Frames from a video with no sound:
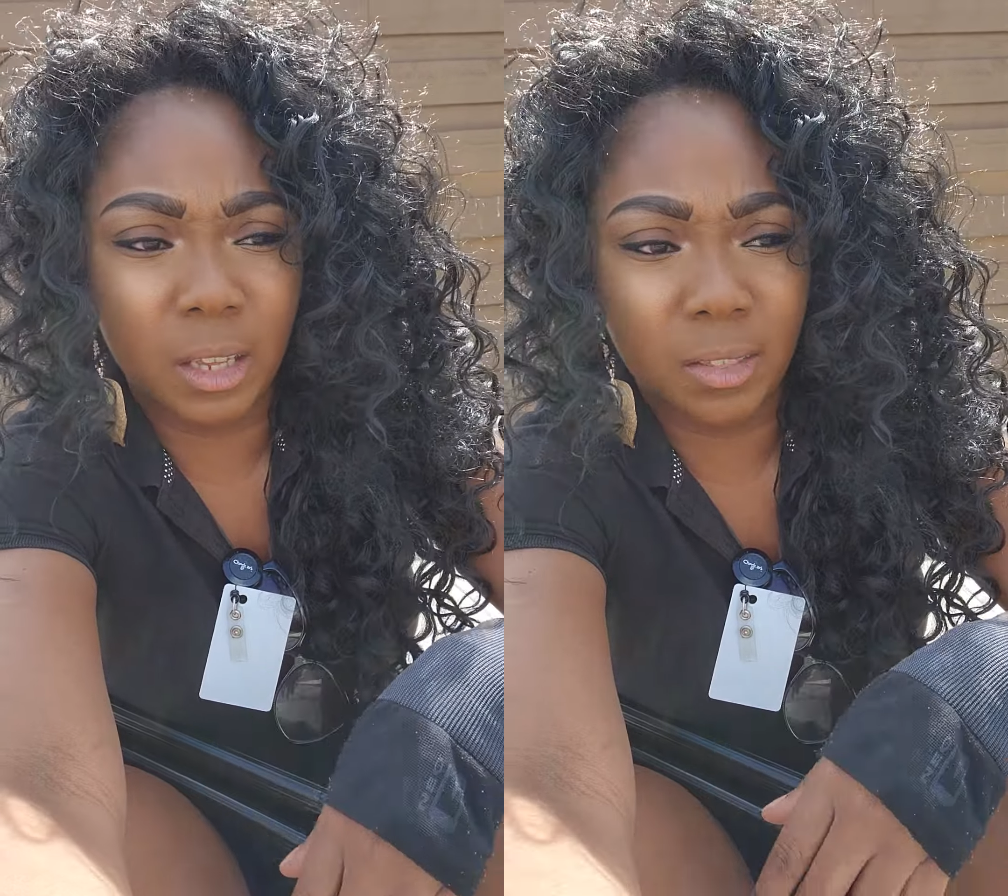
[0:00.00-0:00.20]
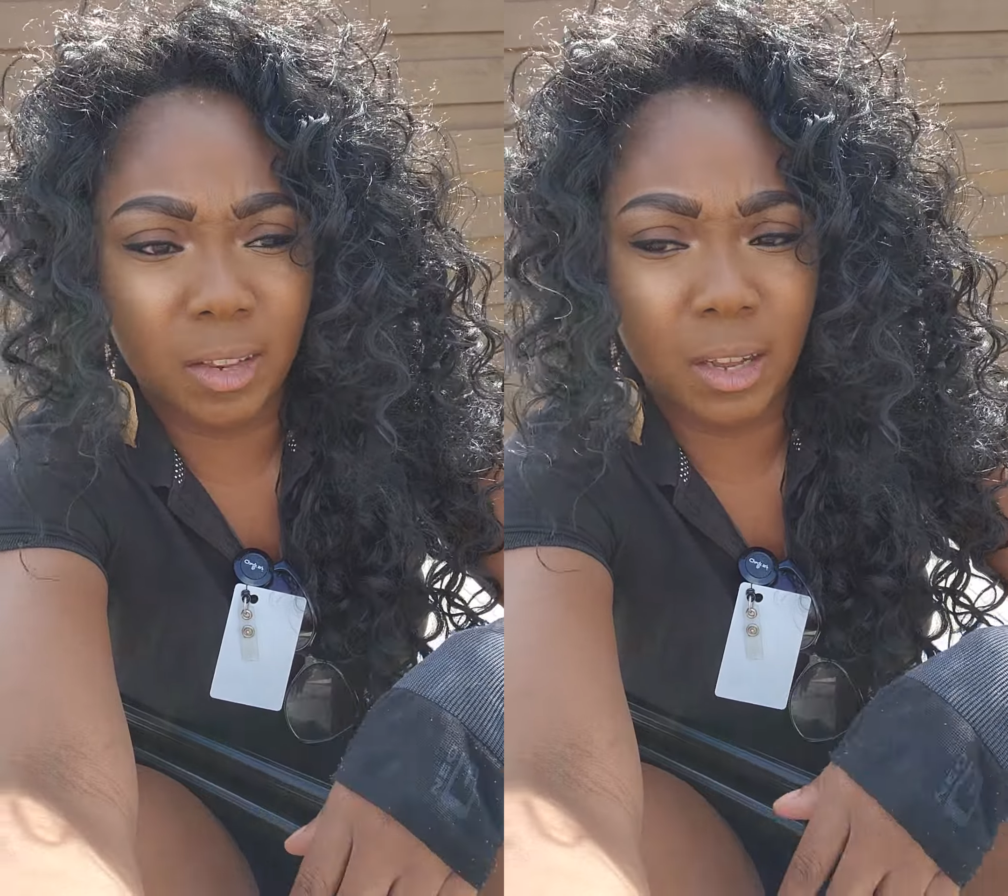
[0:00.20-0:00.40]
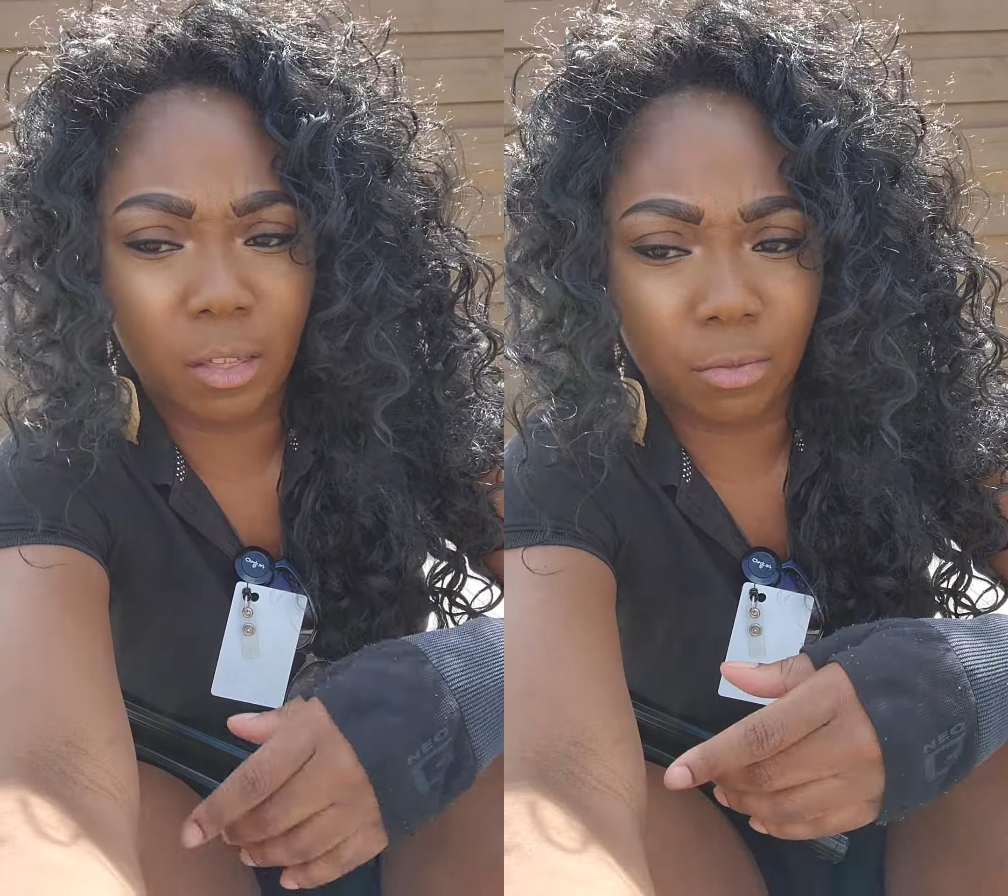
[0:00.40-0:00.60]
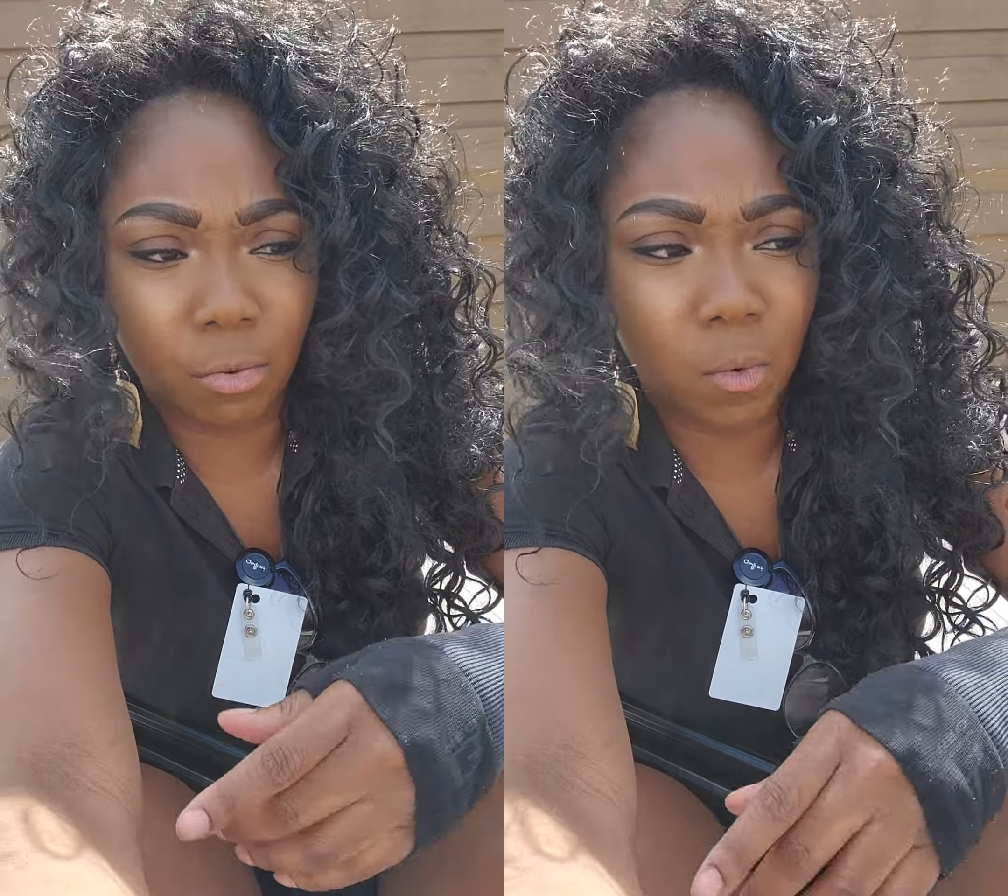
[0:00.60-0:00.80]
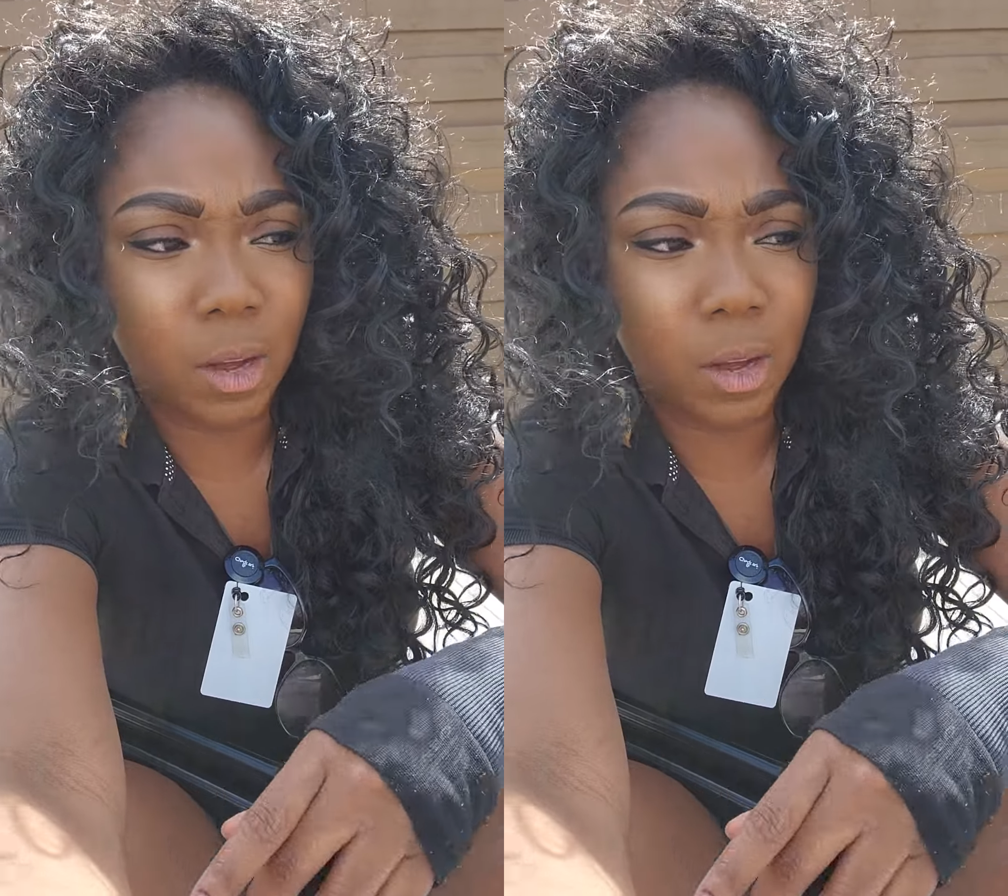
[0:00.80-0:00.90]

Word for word: and then I throw